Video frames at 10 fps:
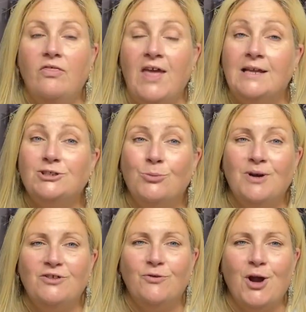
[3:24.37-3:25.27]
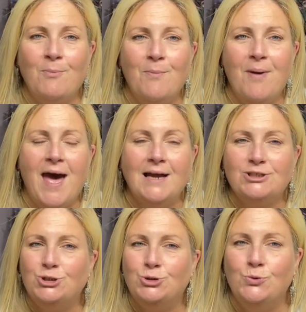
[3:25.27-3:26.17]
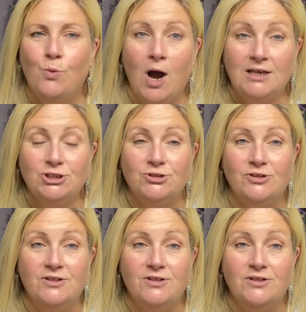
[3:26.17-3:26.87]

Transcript: Thanks so much for coming back to watch